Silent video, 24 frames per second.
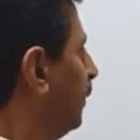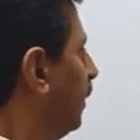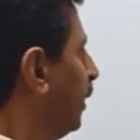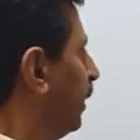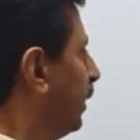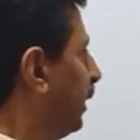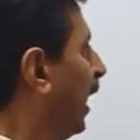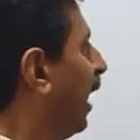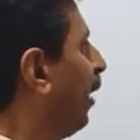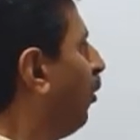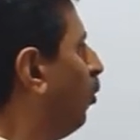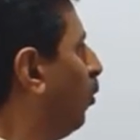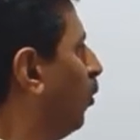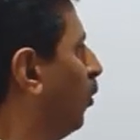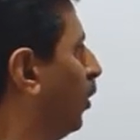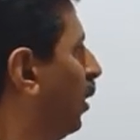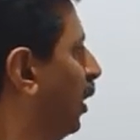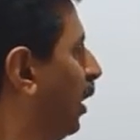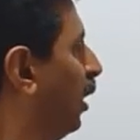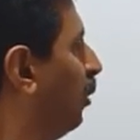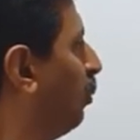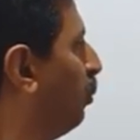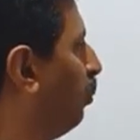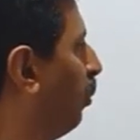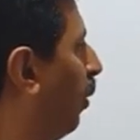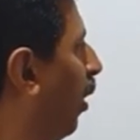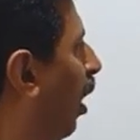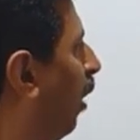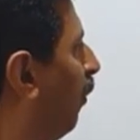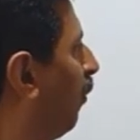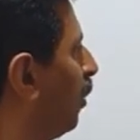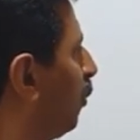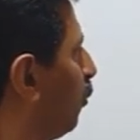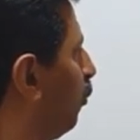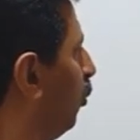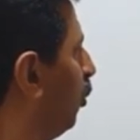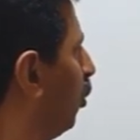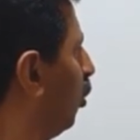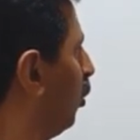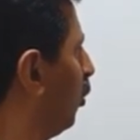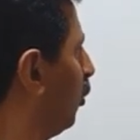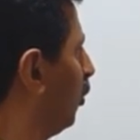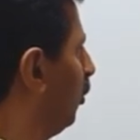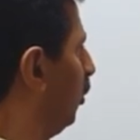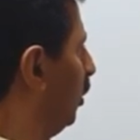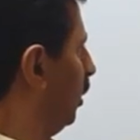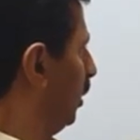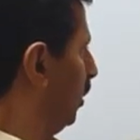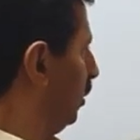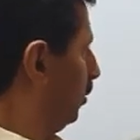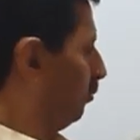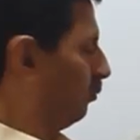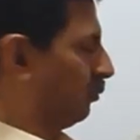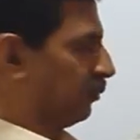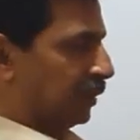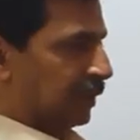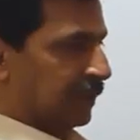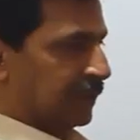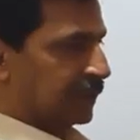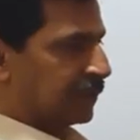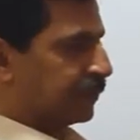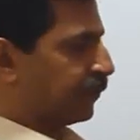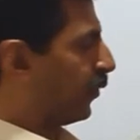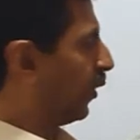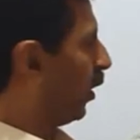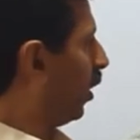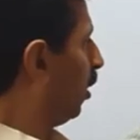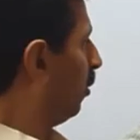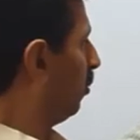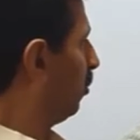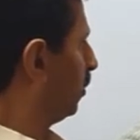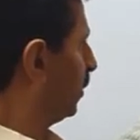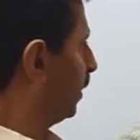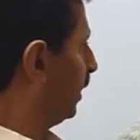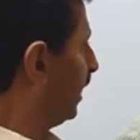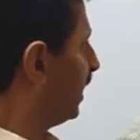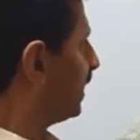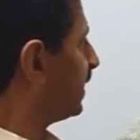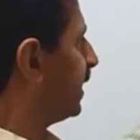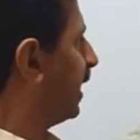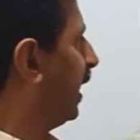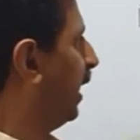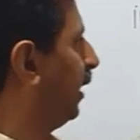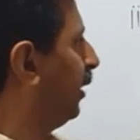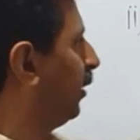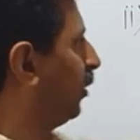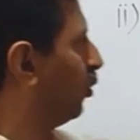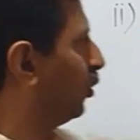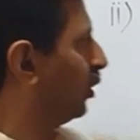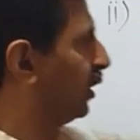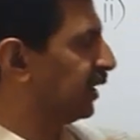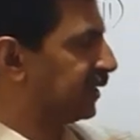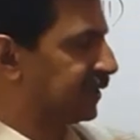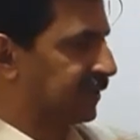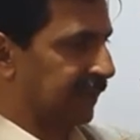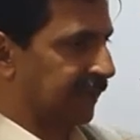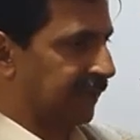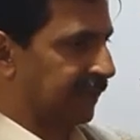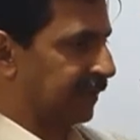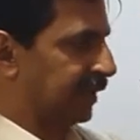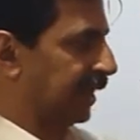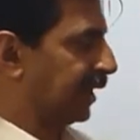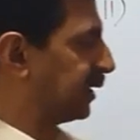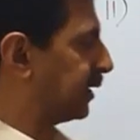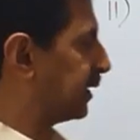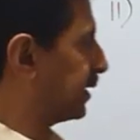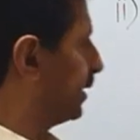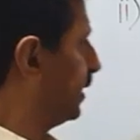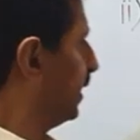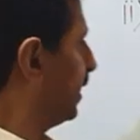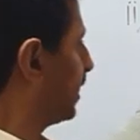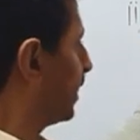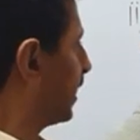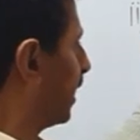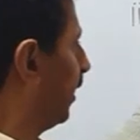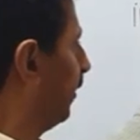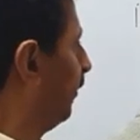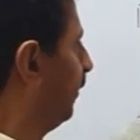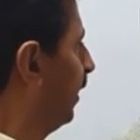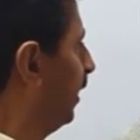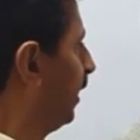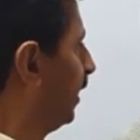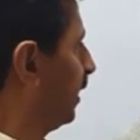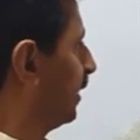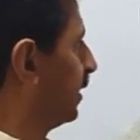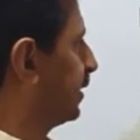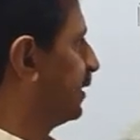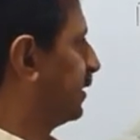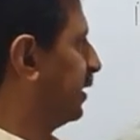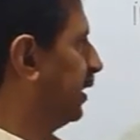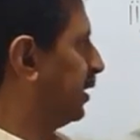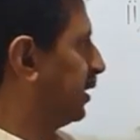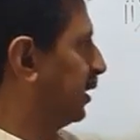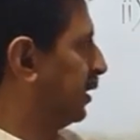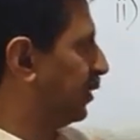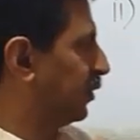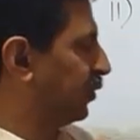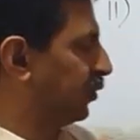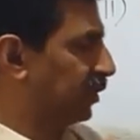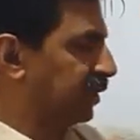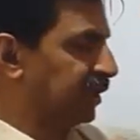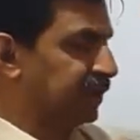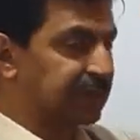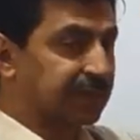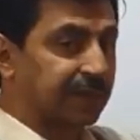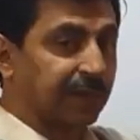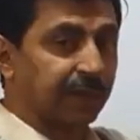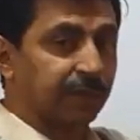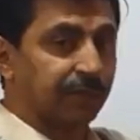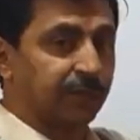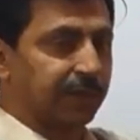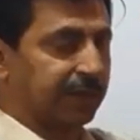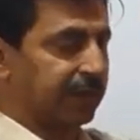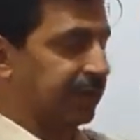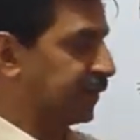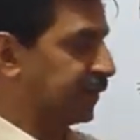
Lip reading: Now, if power flow is from this end to this end, that is this converting station to this converting